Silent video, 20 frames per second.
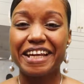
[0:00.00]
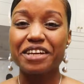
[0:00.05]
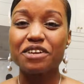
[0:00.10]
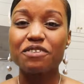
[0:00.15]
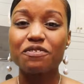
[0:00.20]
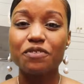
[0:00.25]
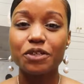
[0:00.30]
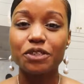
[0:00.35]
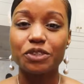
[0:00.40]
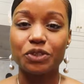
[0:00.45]
Thank
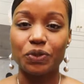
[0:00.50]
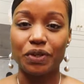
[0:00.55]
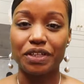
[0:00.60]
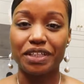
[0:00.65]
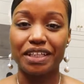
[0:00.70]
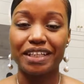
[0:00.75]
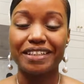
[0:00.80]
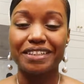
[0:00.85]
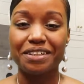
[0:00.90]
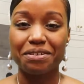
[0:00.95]
you for
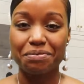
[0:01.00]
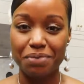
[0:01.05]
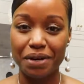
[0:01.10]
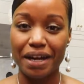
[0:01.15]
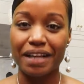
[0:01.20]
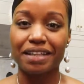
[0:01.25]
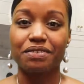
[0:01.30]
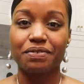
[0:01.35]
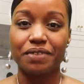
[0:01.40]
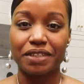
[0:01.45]
joining the
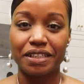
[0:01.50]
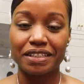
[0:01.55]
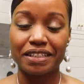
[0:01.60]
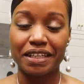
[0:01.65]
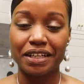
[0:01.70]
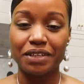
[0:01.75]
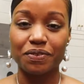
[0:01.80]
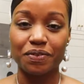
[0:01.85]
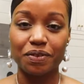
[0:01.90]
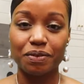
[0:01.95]
Bradley Real
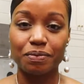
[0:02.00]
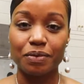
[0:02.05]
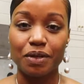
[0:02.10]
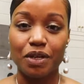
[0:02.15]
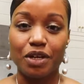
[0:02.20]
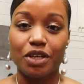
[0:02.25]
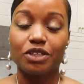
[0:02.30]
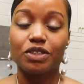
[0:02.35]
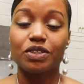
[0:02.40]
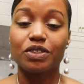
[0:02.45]
Estate Group.
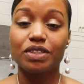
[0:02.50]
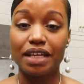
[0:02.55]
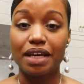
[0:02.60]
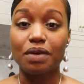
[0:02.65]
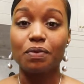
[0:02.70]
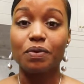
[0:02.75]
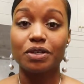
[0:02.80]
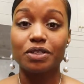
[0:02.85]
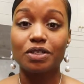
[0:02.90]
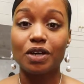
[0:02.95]

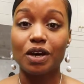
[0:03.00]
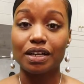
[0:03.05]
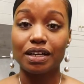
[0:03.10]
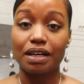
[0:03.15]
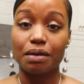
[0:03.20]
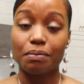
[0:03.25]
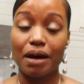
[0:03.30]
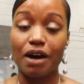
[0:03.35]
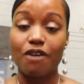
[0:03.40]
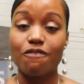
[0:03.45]
Today we're
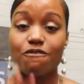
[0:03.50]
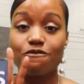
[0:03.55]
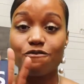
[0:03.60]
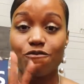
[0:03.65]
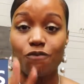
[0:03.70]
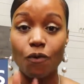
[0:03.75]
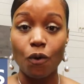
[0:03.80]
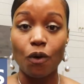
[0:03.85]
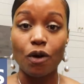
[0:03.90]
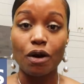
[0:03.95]
talking about
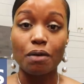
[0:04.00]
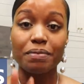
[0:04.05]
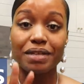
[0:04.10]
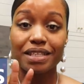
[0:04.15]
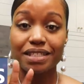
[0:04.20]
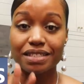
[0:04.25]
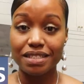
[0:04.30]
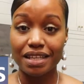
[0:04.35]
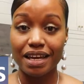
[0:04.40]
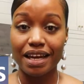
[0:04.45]
4
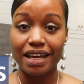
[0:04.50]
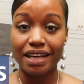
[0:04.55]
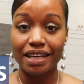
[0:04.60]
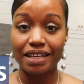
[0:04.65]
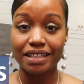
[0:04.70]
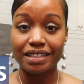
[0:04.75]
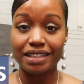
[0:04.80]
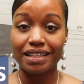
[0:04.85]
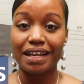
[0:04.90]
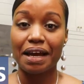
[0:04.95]

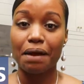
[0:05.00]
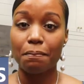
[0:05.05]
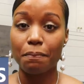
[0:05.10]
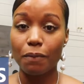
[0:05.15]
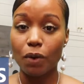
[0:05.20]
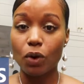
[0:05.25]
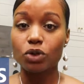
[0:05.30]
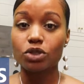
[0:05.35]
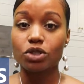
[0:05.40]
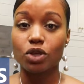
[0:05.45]
mistakes that
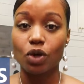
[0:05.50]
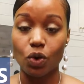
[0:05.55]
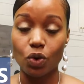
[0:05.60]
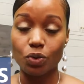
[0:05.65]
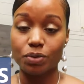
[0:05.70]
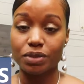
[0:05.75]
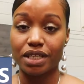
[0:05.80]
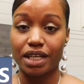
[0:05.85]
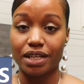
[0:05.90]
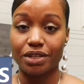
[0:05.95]
most
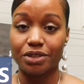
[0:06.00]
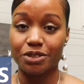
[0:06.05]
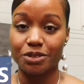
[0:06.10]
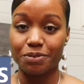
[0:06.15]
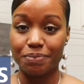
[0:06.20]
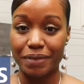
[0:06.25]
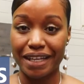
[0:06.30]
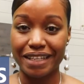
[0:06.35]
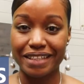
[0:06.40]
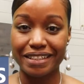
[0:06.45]
home
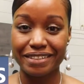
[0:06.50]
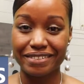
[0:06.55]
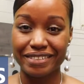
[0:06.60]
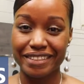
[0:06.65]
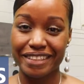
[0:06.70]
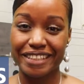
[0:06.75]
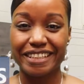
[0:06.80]
sellers make.